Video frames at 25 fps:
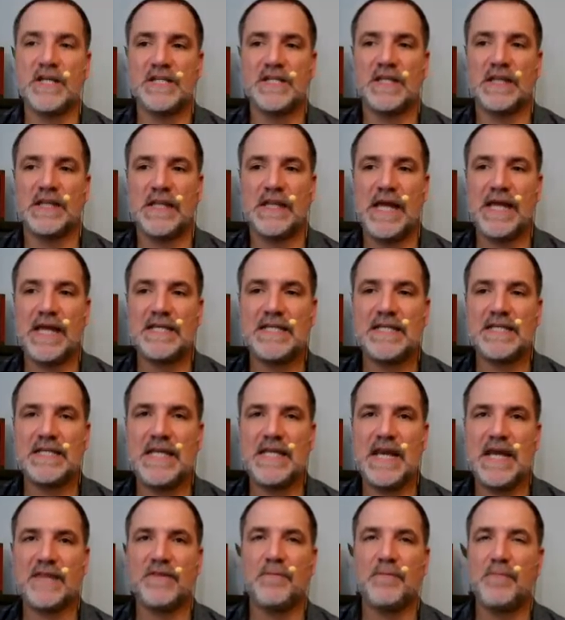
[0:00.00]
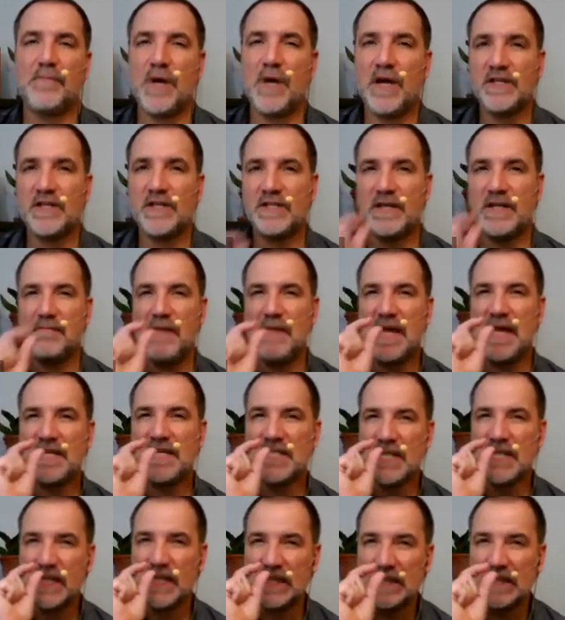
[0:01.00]
like to take the bus, it makes
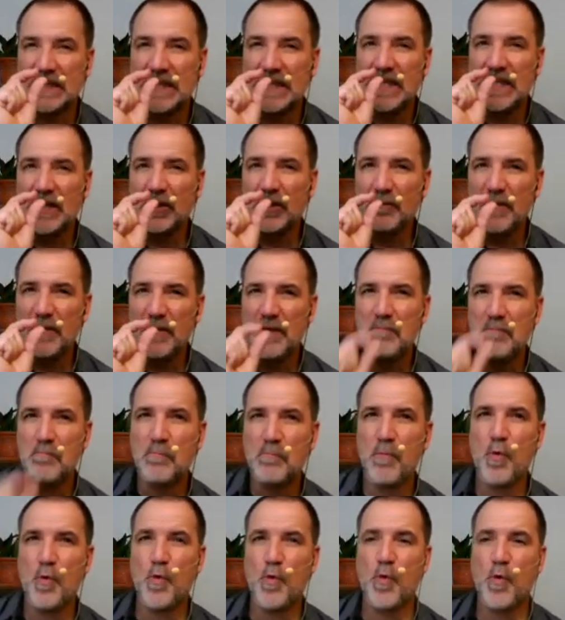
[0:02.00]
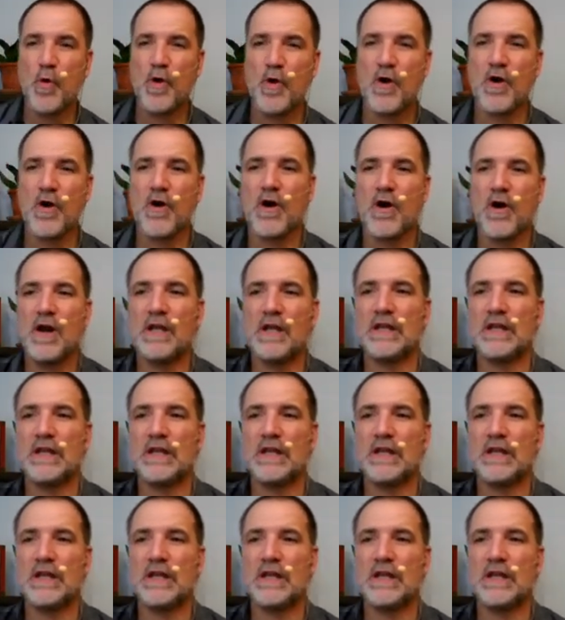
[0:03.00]
it a little bit more